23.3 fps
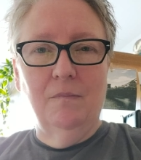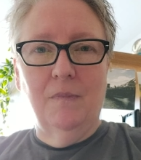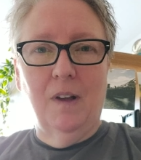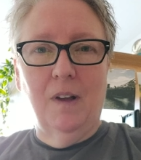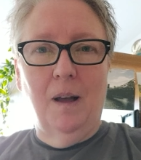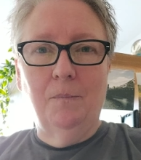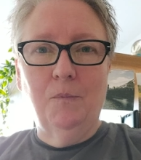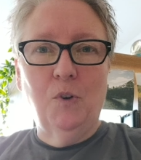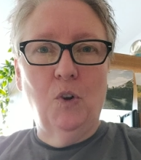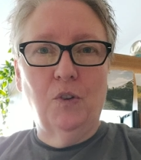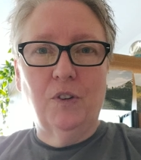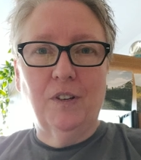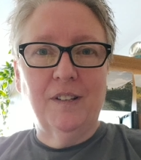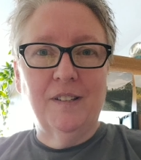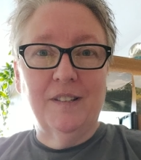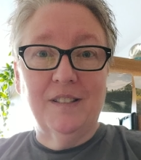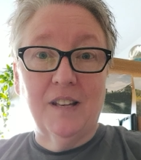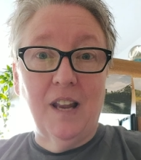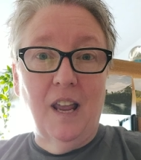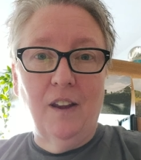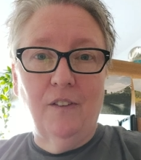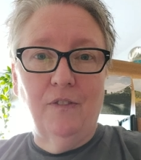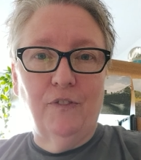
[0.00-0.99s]
I'm not going to
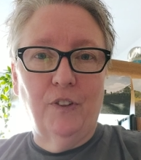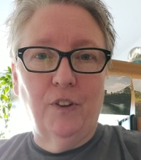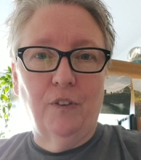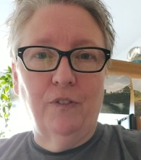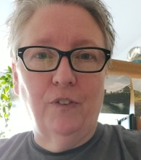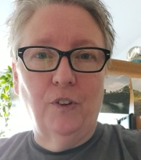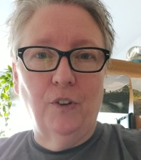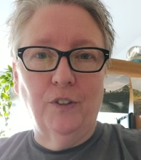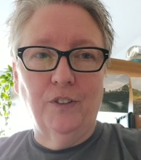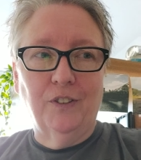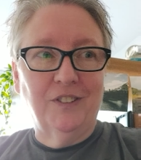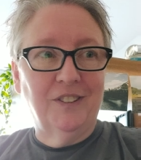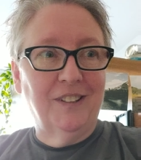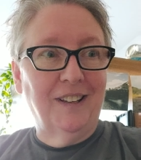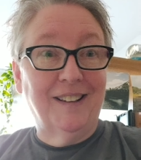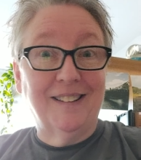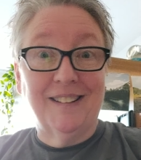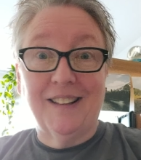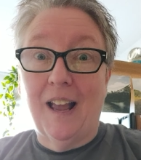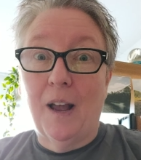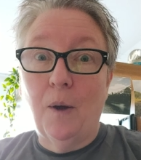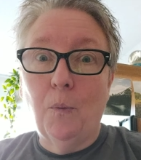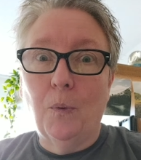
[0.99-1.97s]
stay for the full
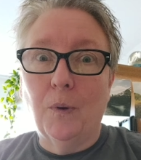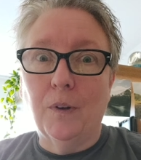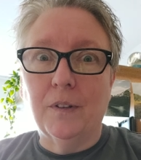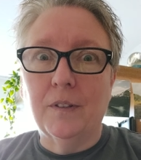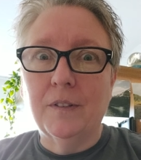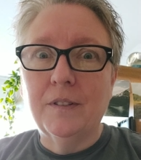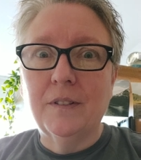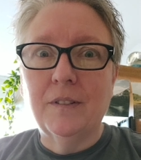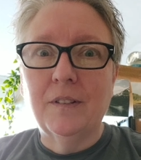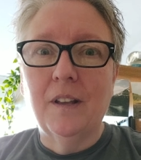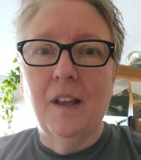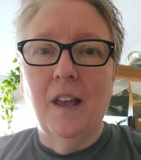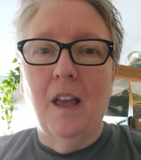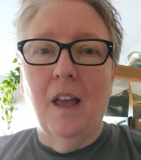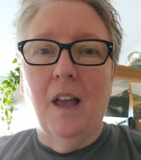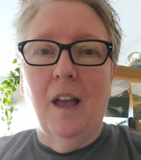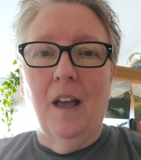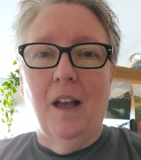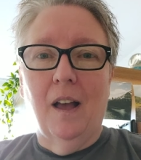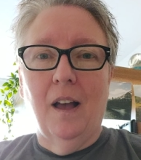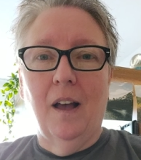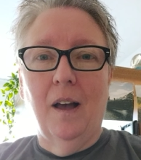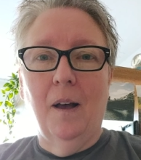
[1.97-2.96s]
6 hours.
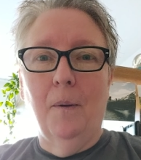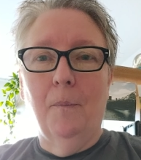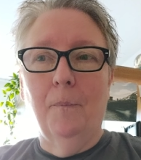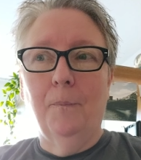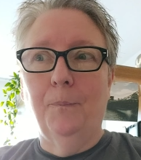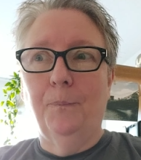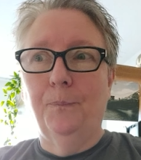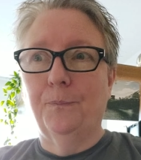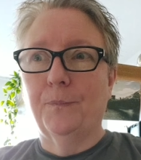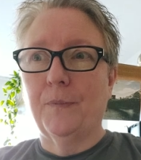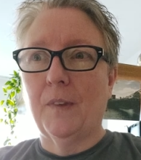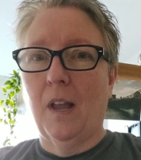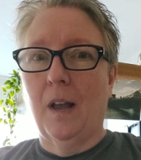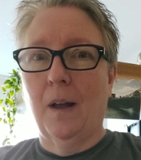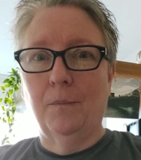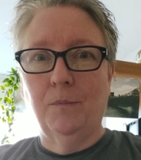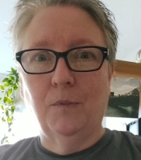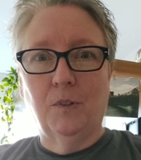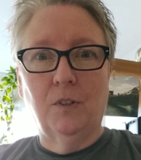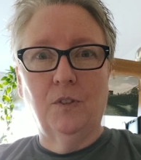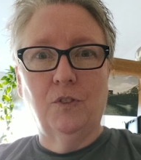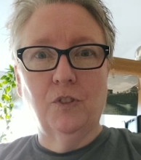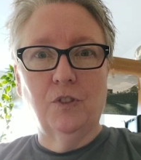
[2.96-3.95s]
I'm
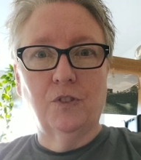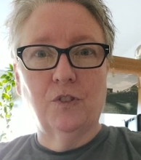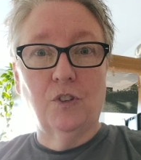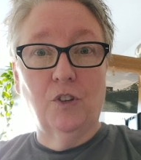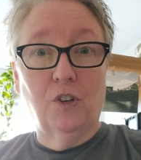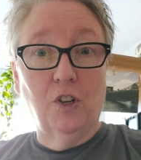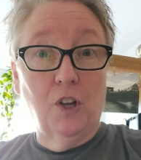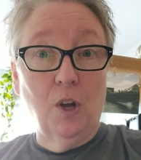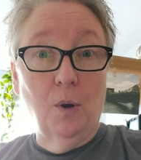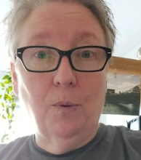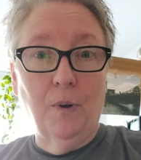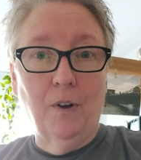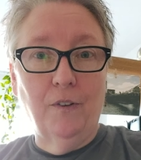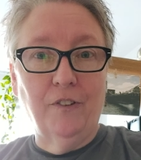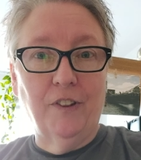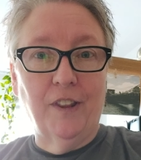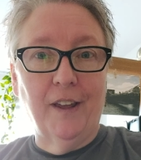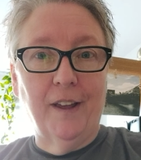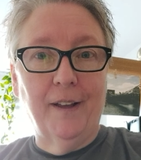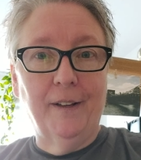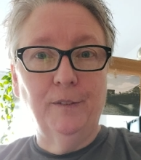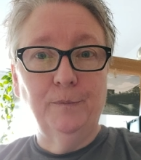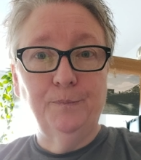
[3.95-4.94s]
just going to go over
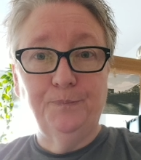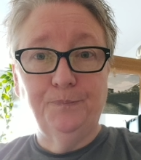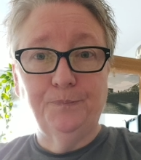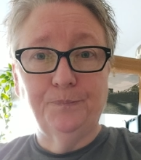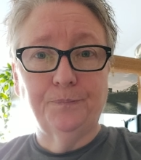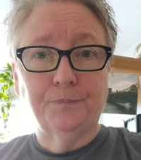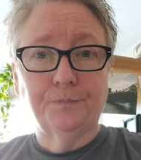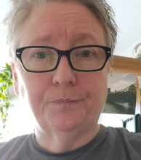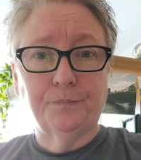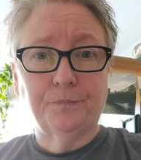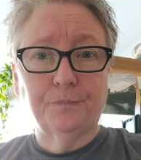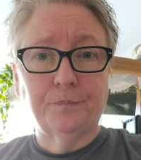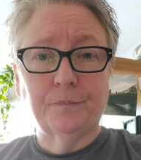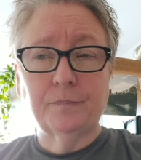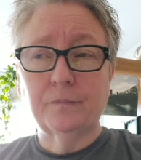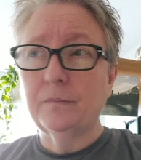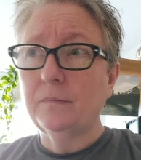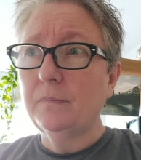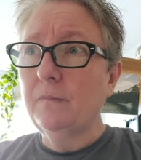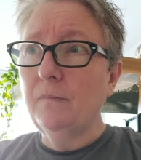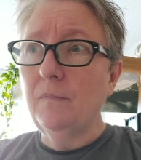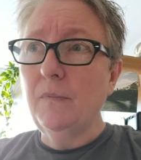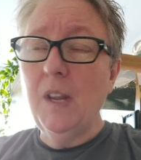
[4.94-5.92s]
there,
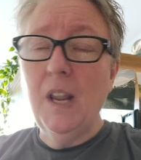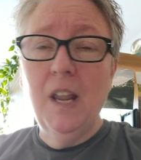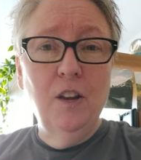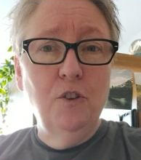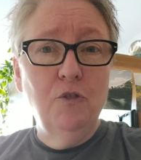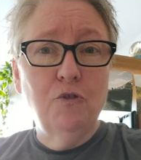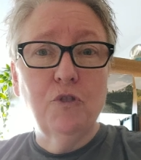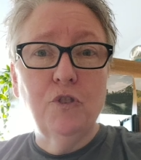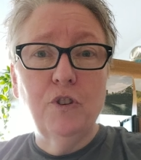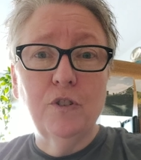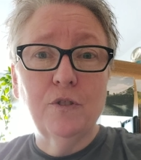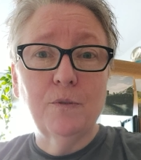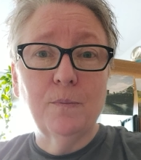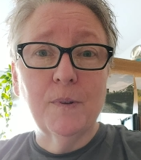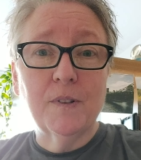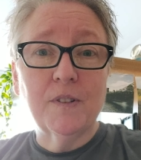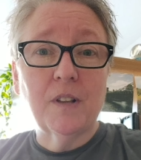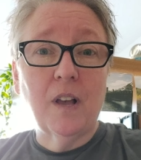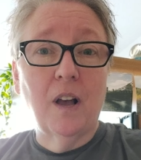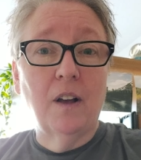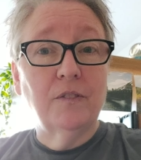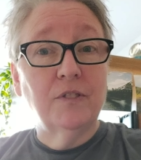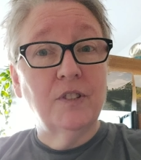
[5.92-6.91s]
introduce
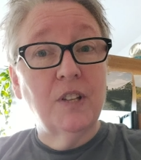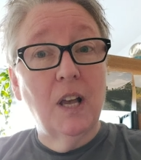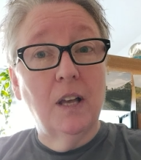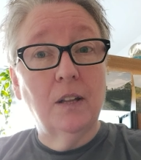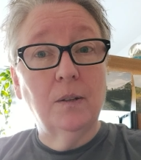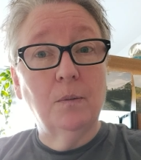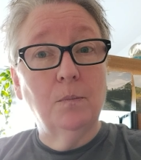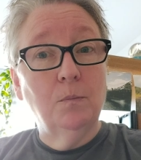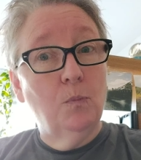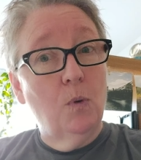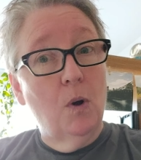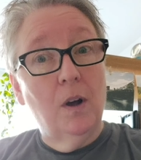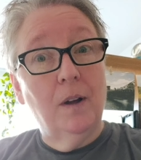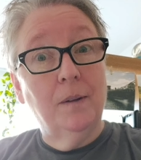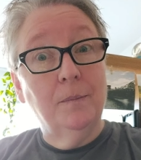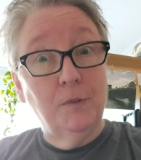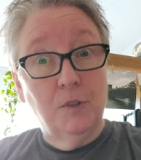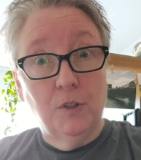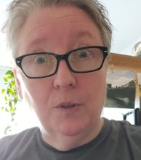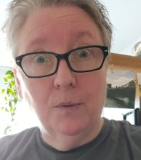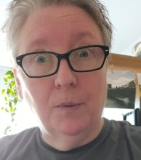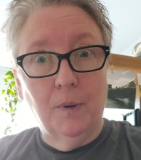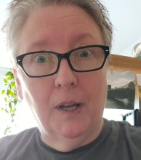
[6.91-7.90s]
myself, tell them what I'm
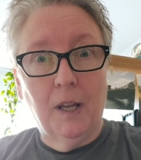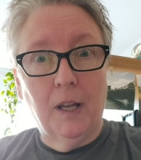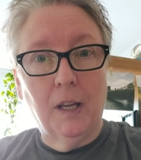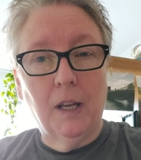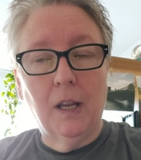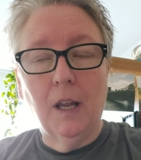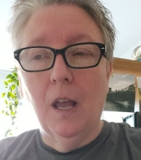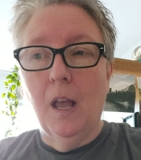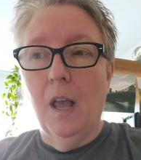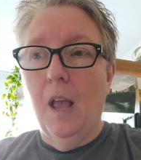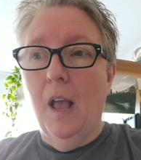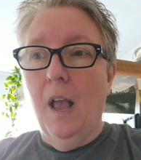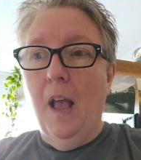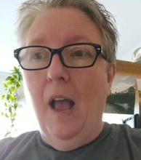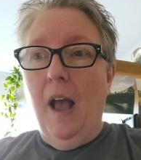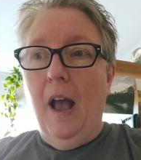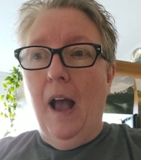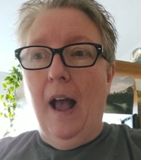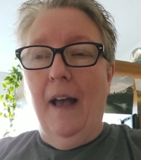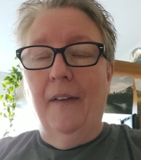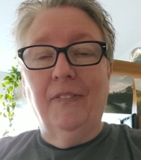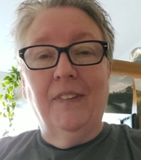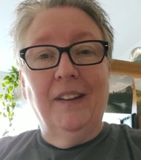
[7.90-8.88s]
doing,
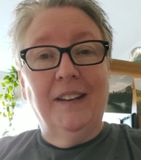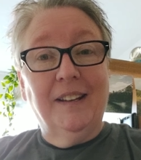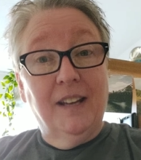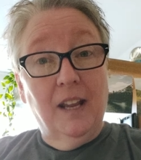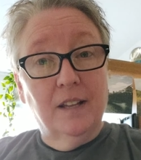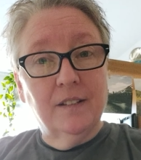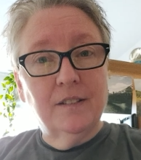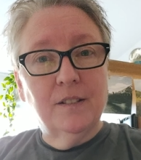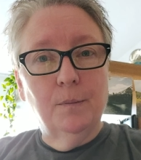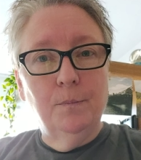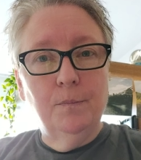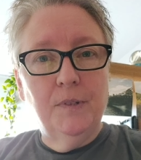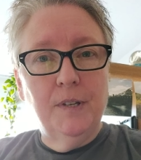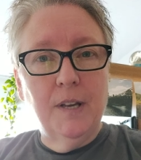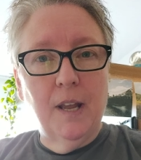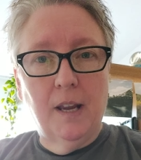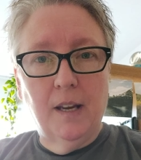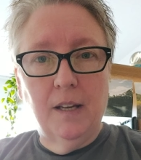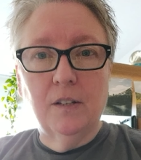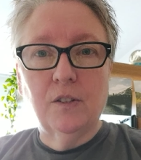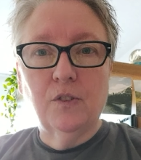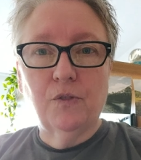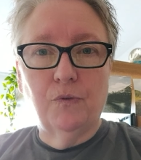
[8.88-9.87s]
and then get some
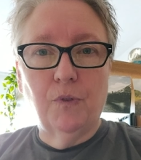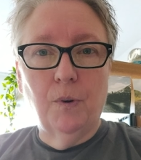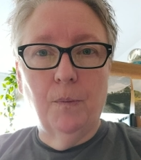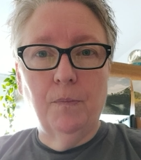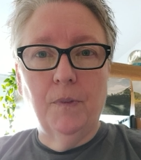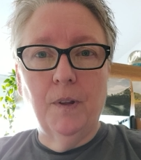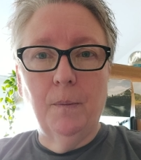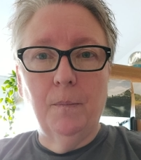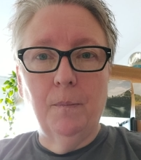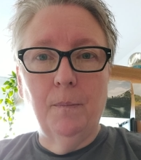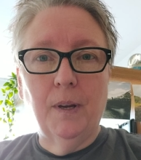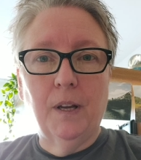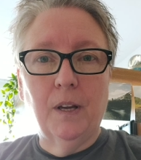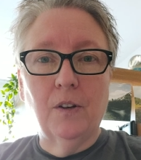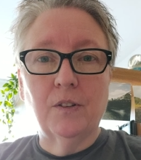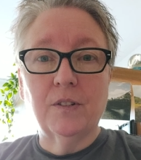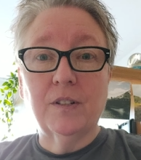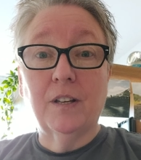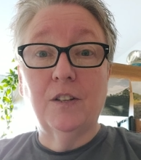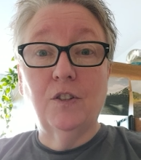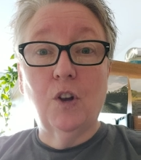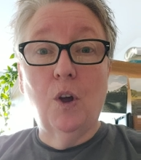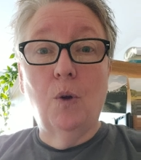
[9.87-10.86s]
dates from them,
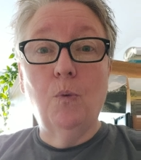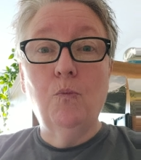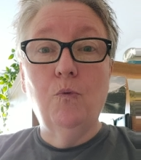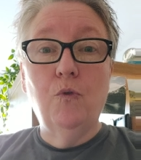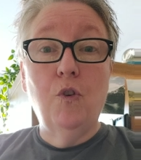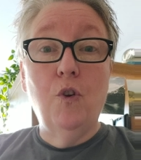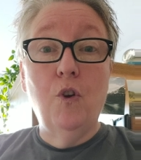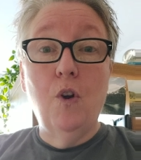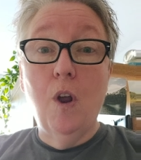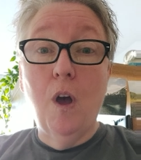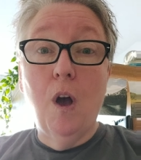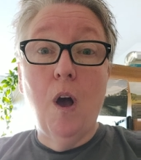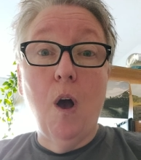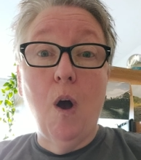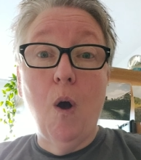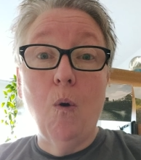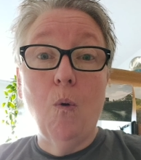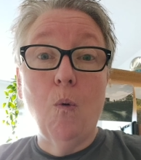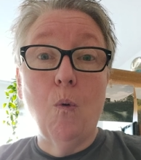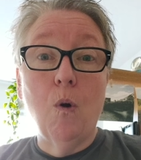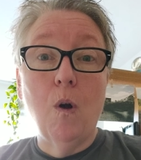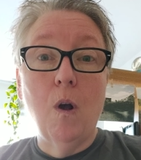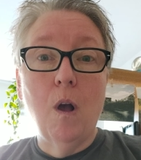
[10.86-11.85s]
because I don't
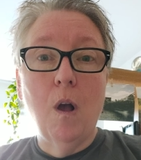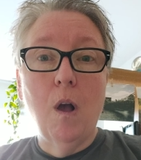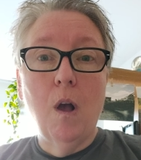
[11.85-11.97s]
know